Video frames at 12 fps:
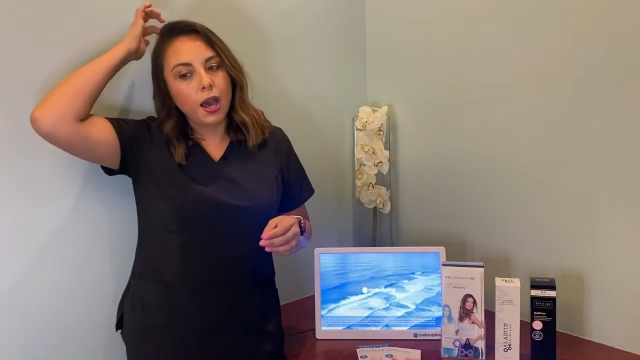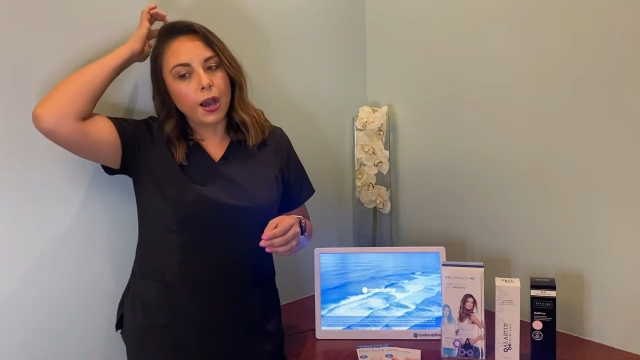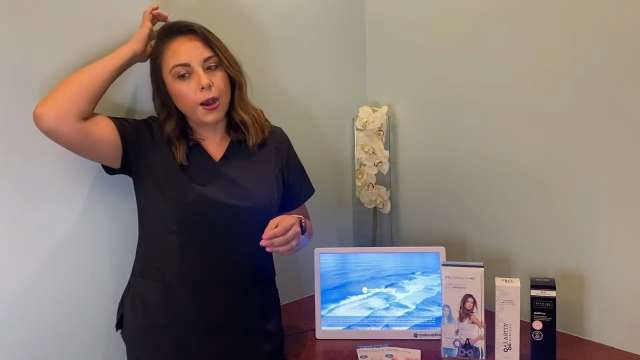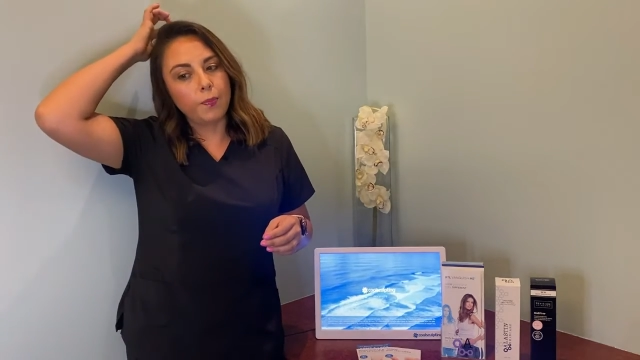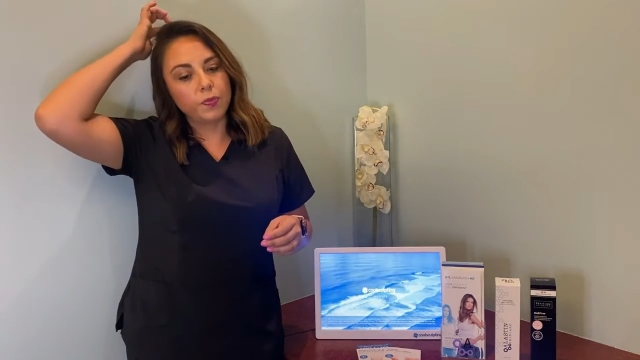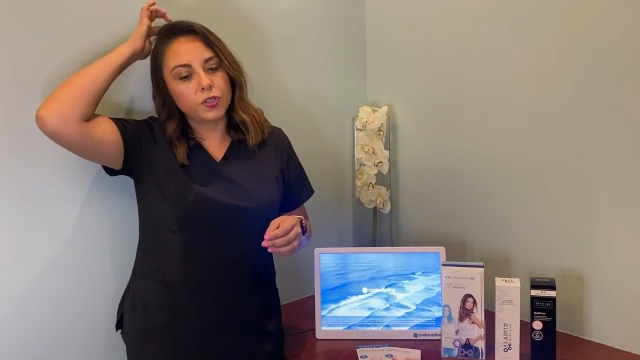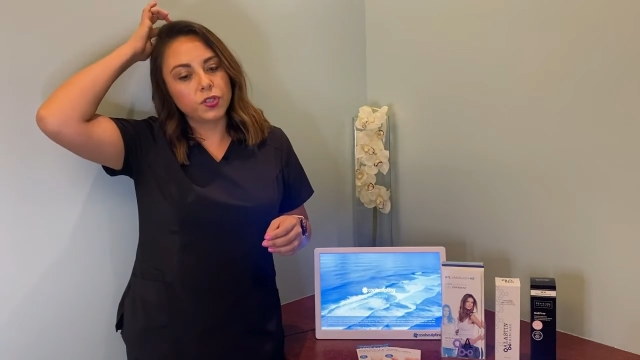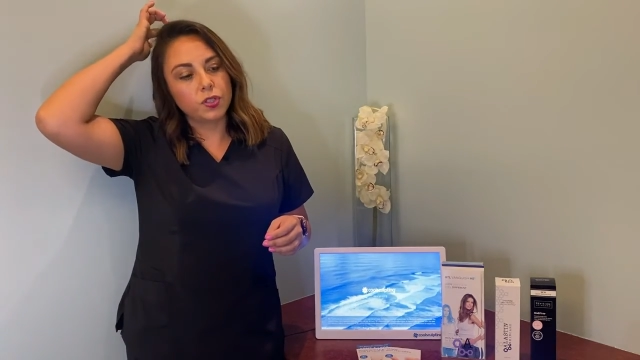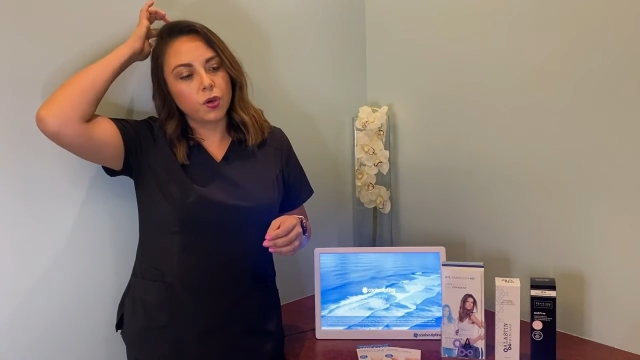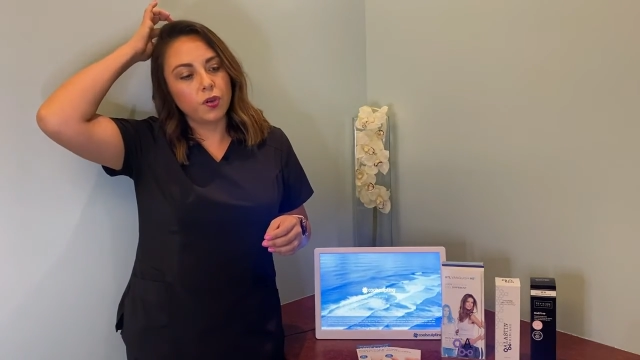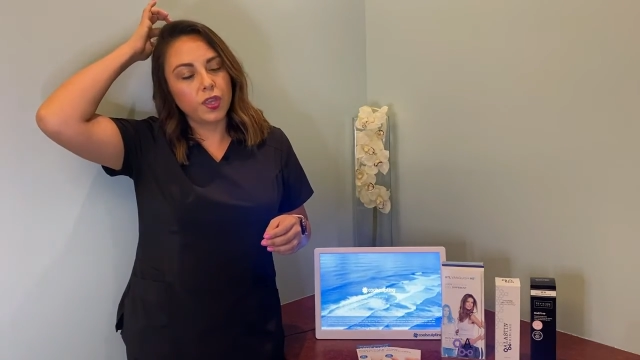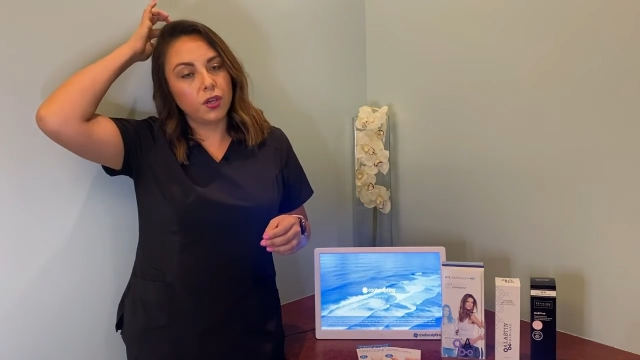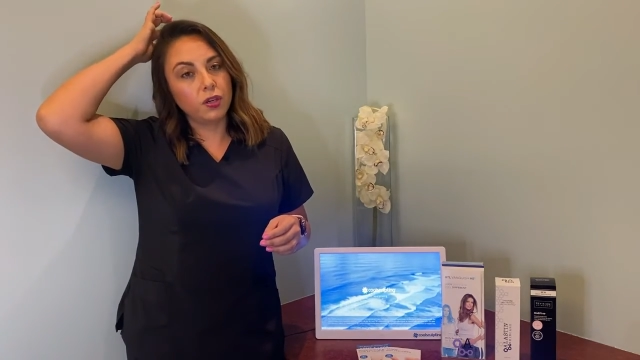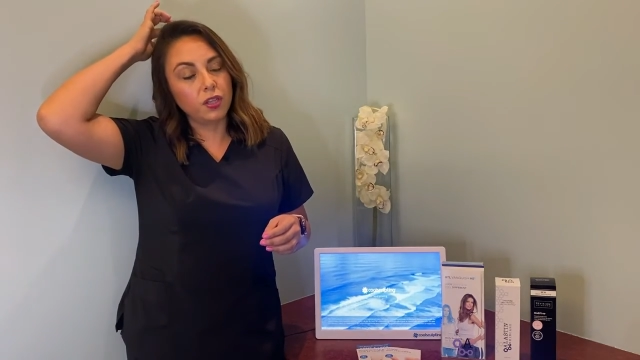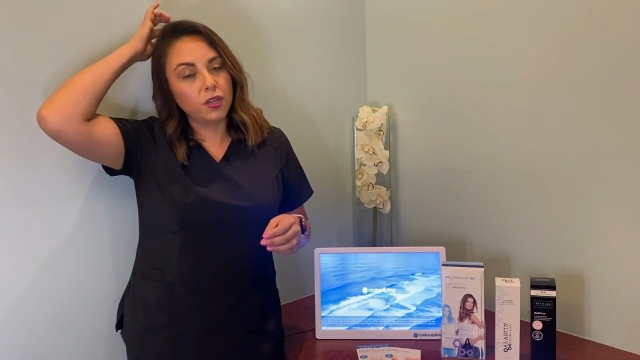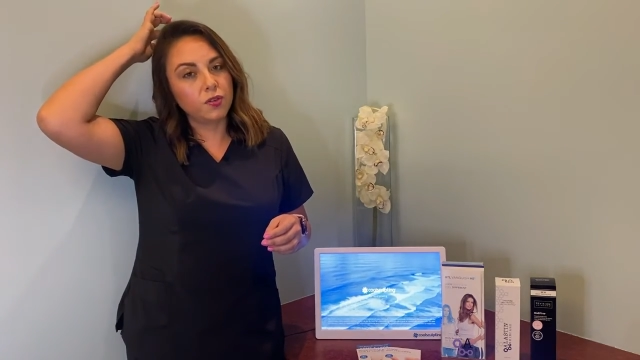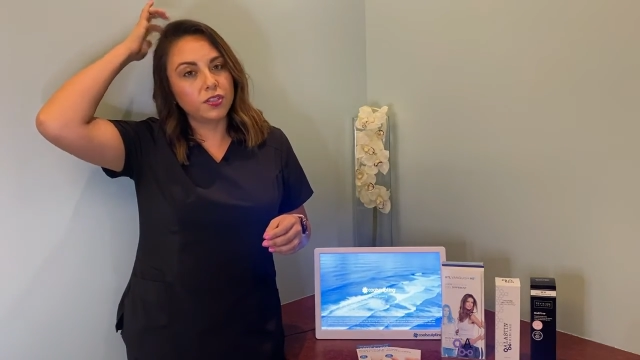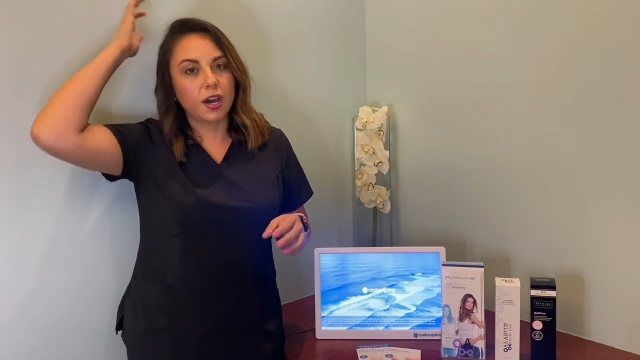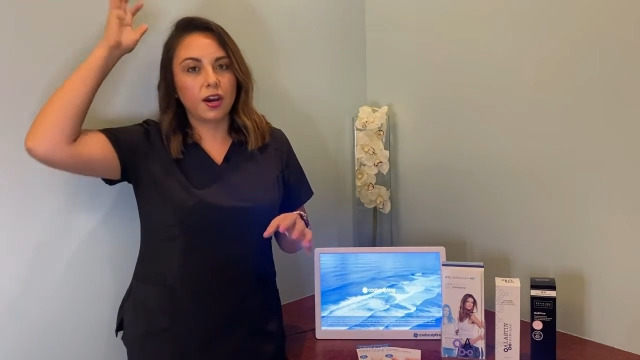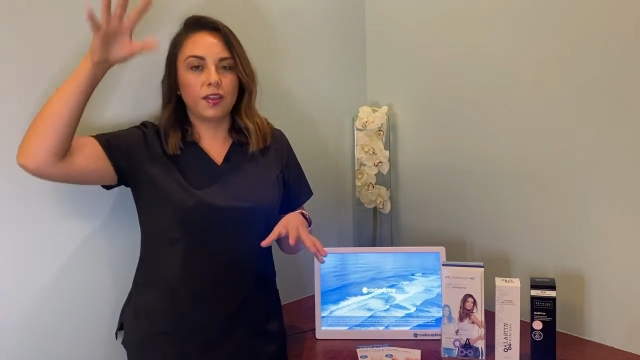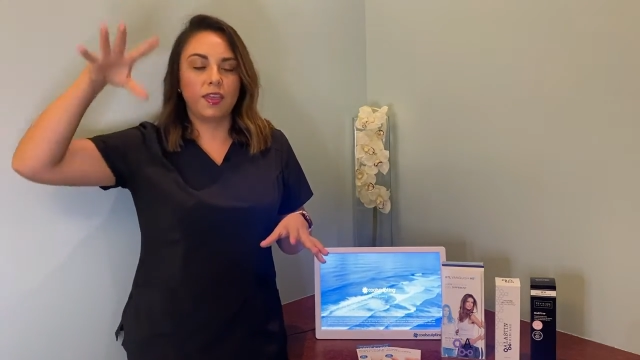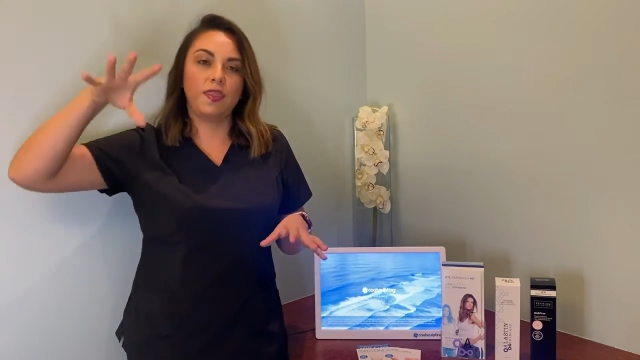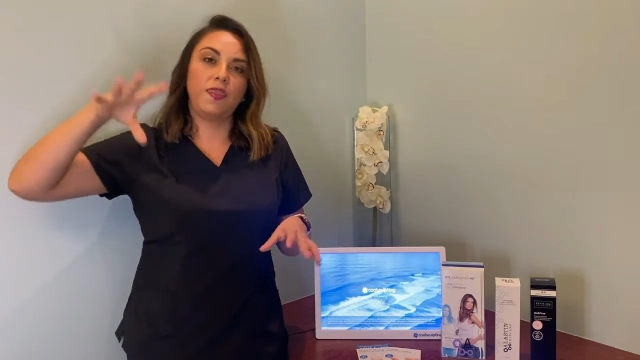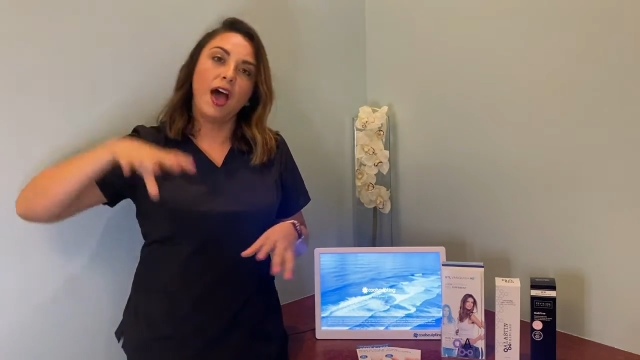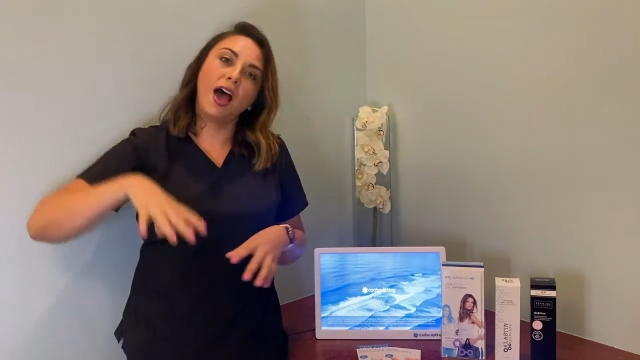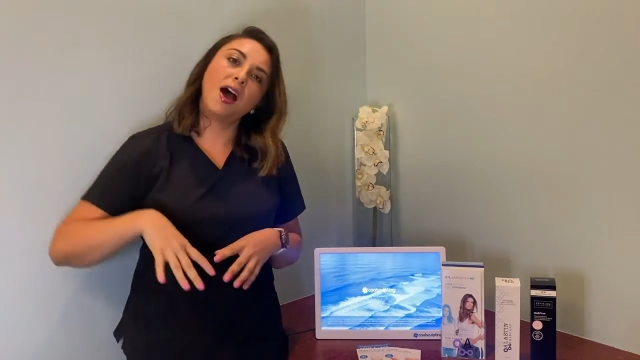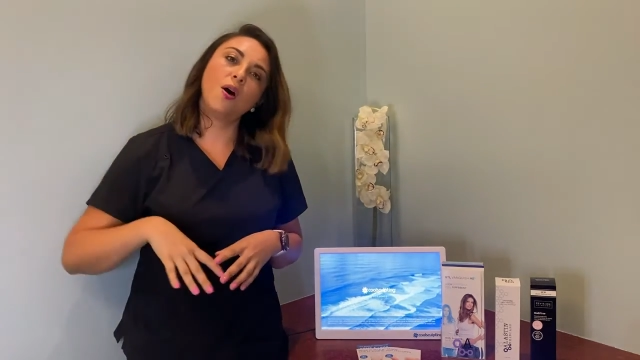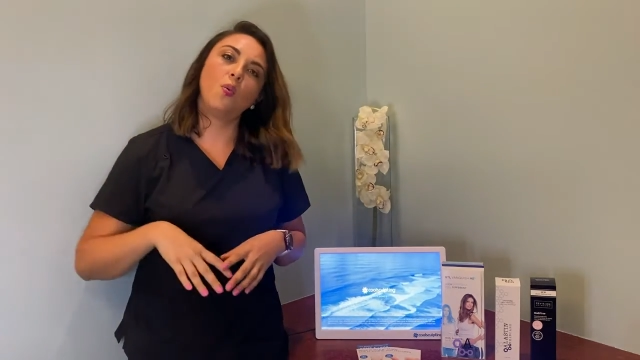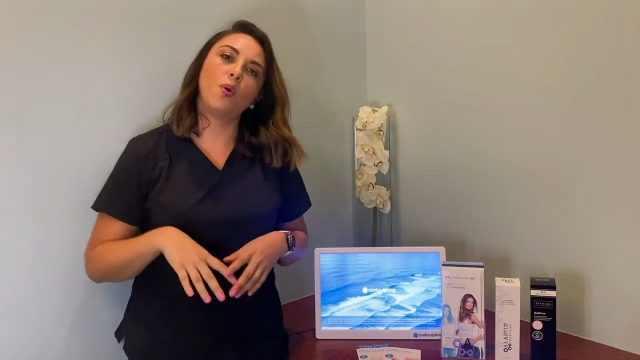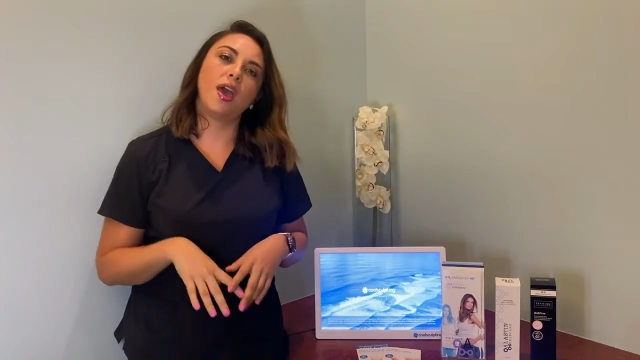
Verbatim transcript: Um, so the good news are that now